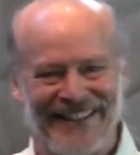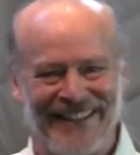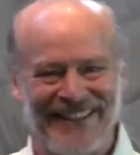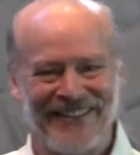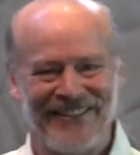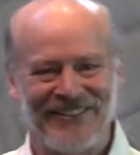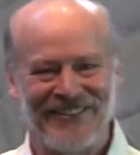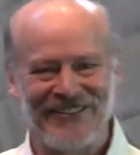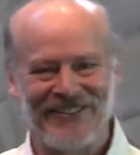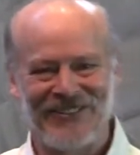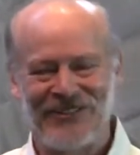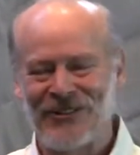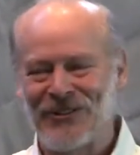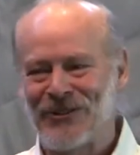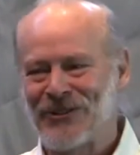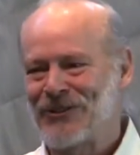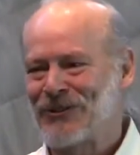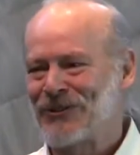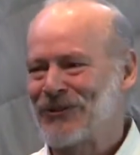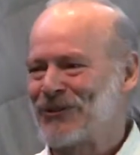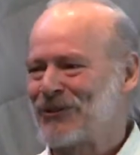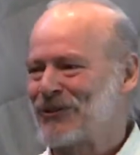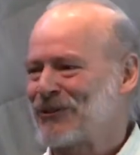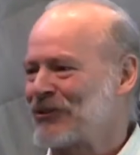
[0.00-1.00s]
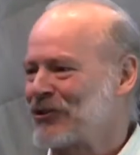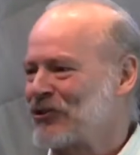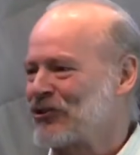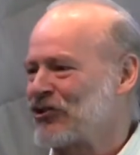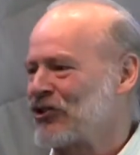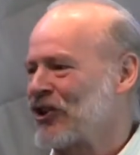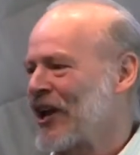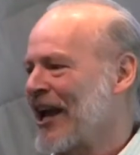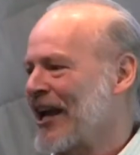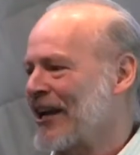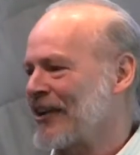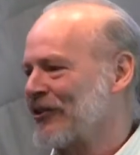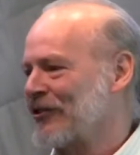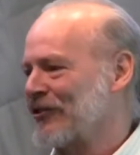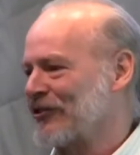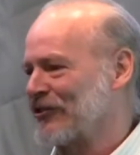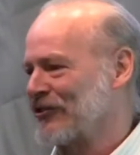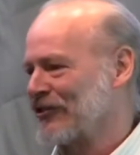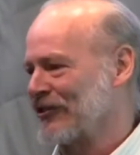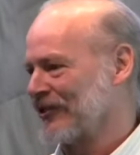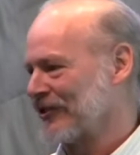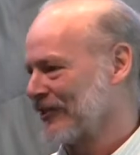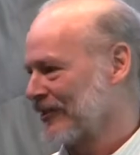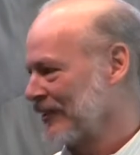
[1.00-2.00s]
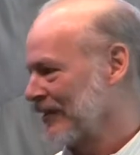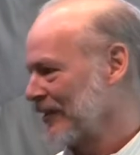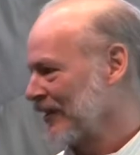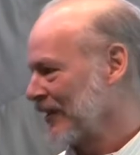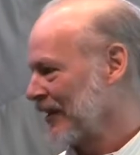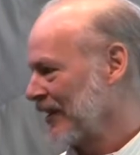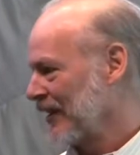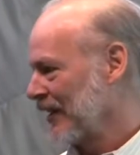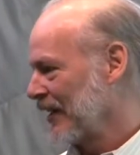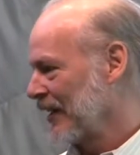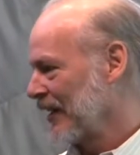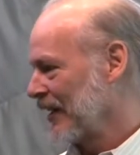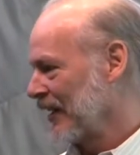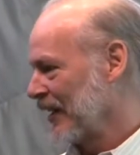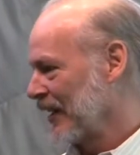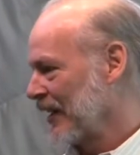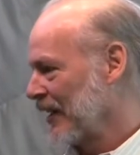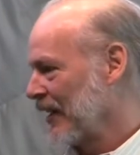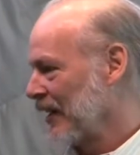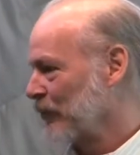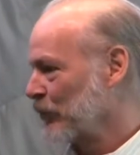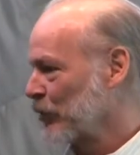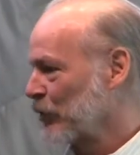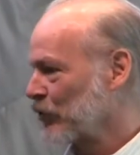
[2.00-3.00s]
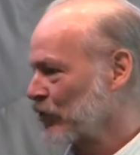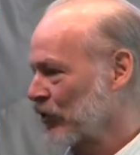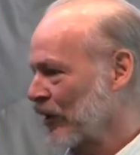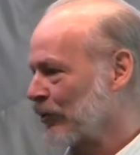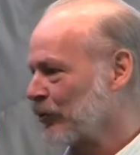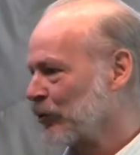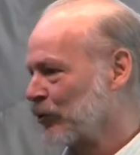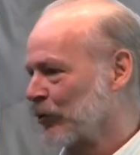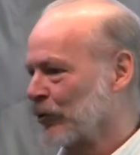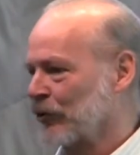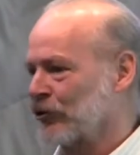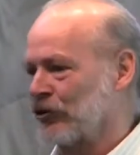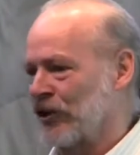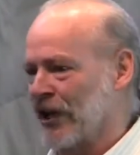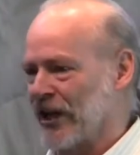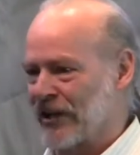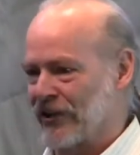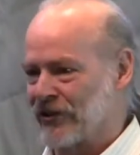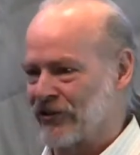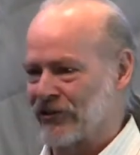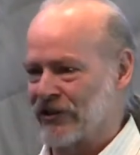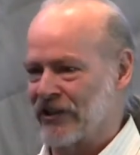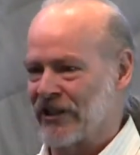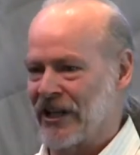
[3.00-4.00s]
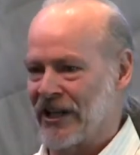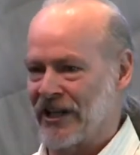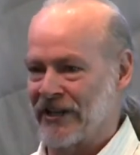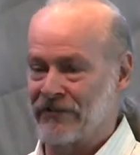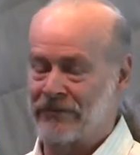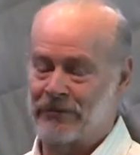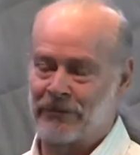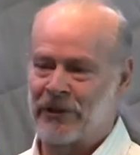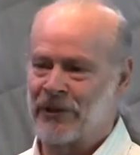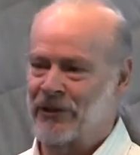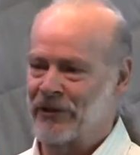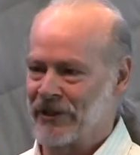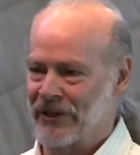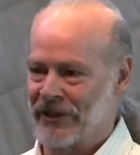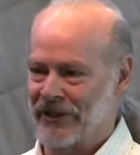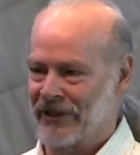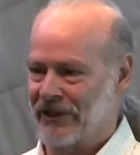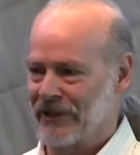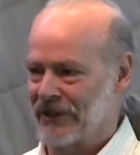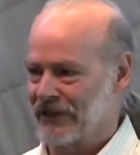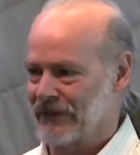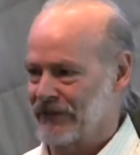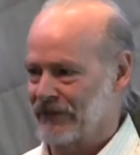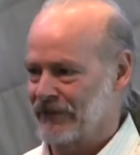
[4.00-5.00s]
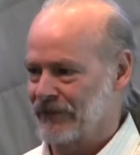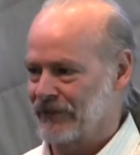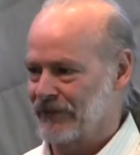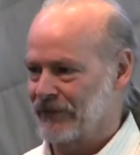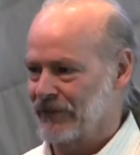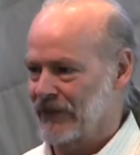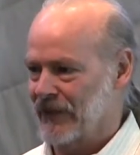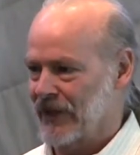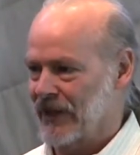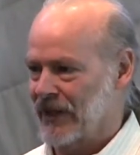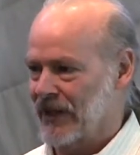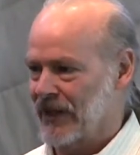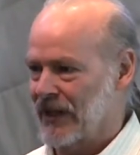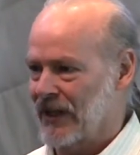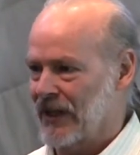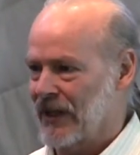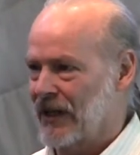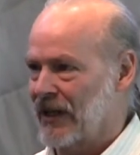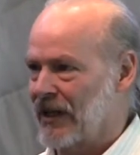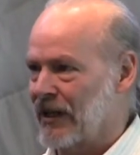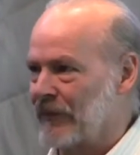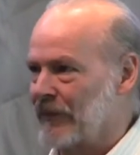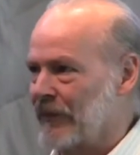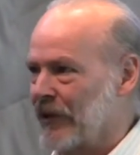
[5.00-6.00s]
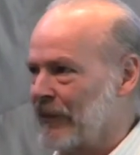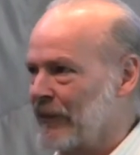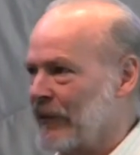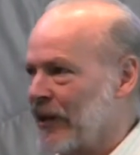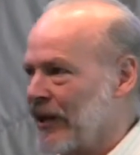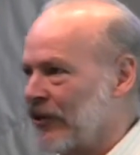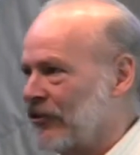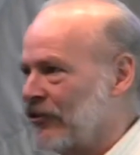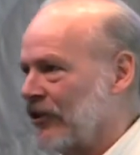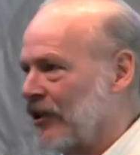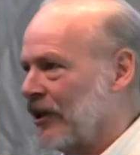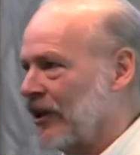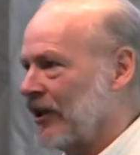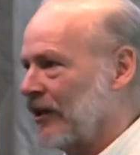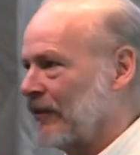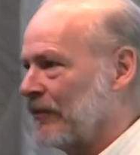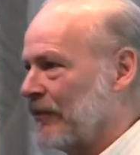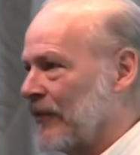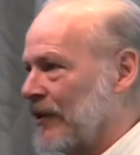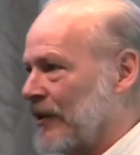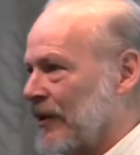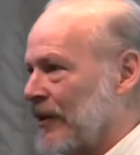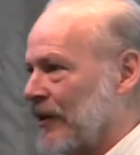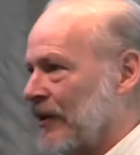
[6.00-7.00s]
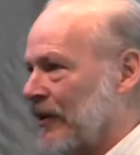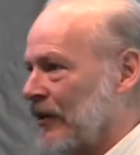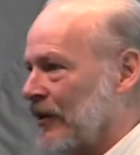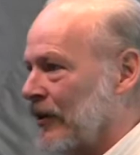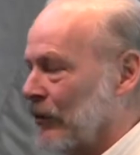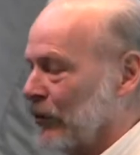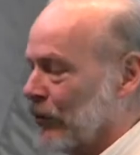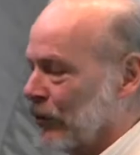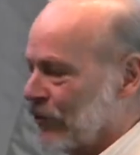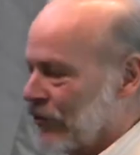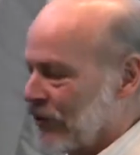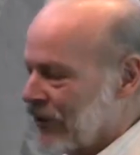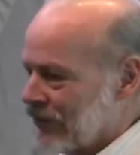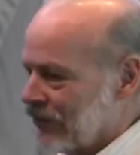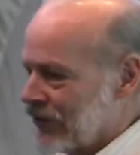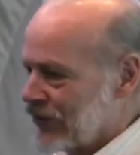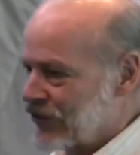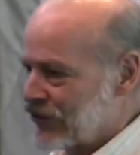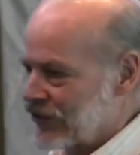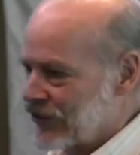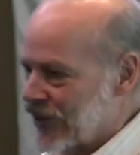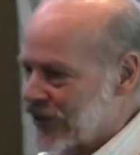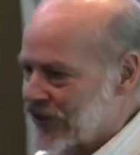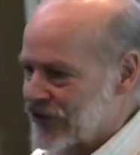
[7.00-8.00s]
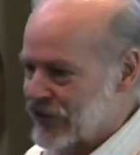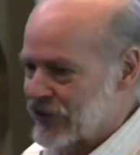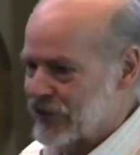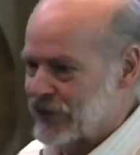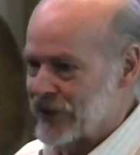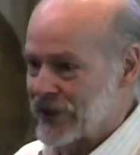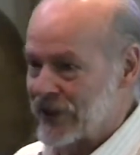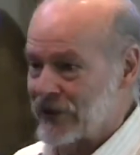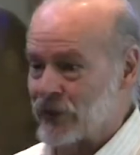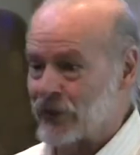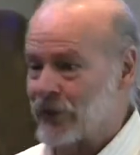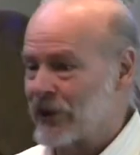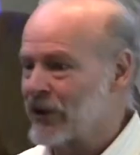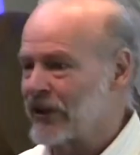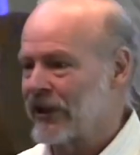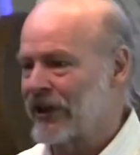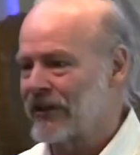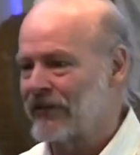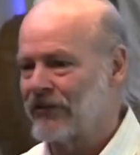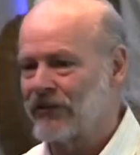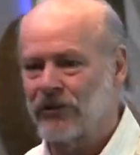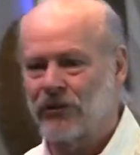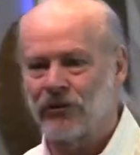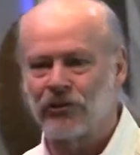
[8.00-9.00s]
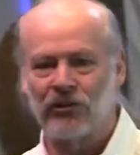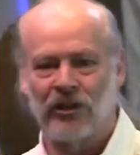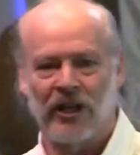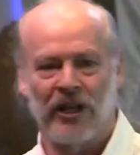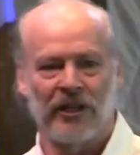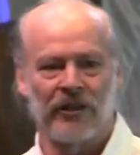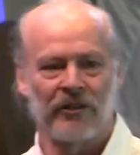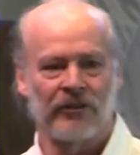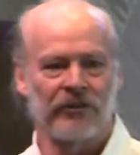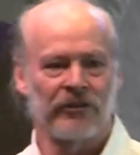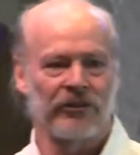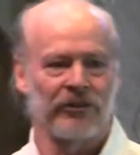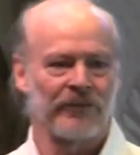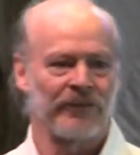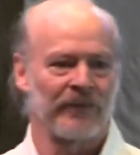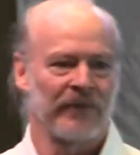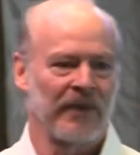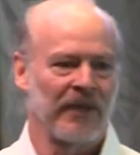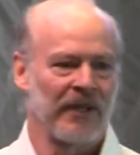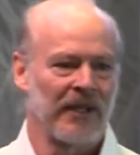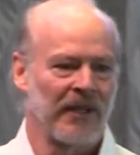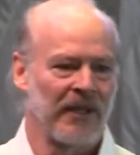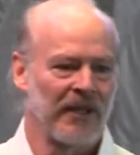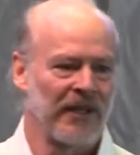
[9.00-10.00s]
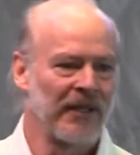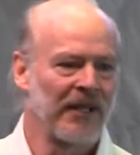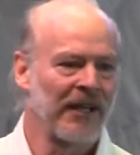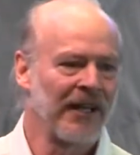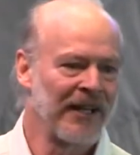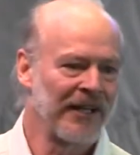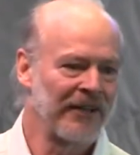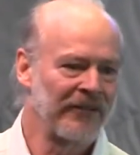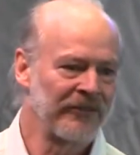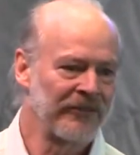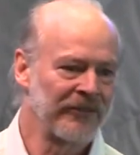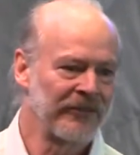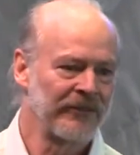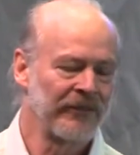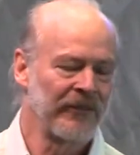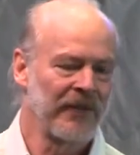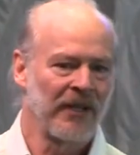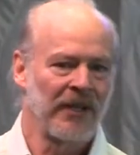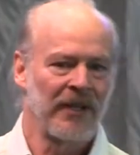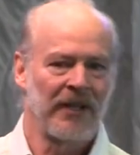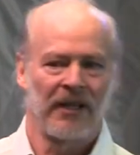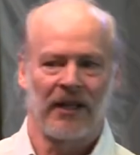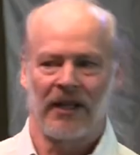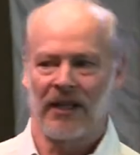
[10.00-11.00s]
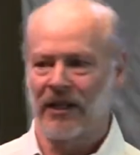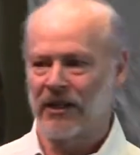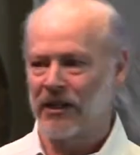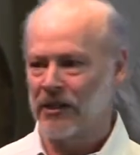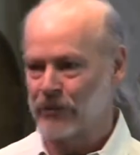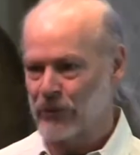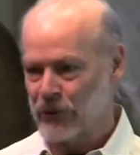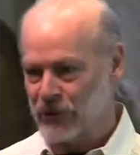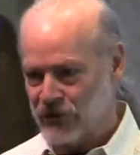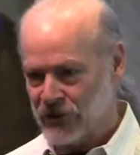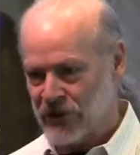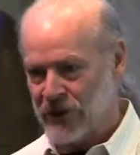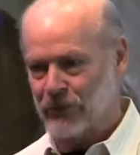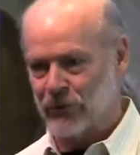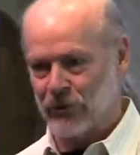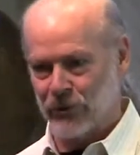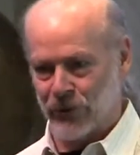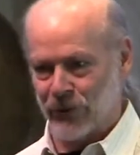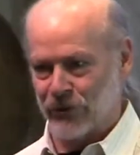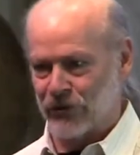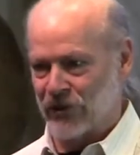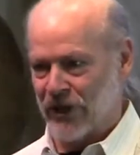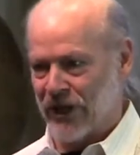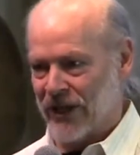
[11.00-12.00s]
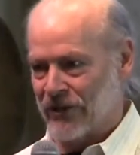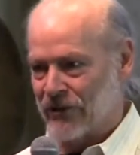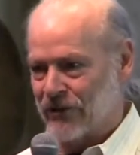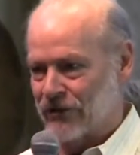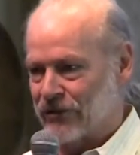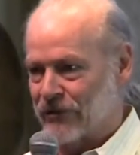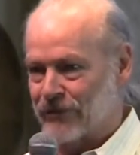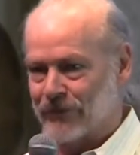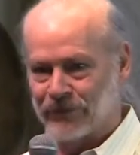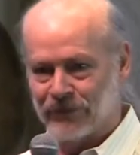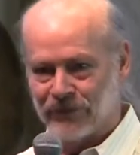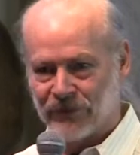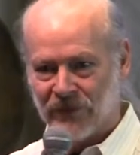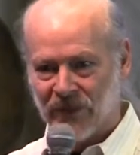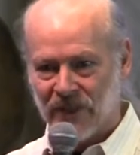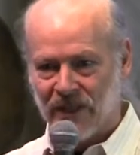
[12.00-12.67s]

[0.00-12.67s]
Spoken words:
there's two channels, perceptual channels in life, period. Imagine that we're TV sets or whatever. We only have two channels in life, and the perceptual channels.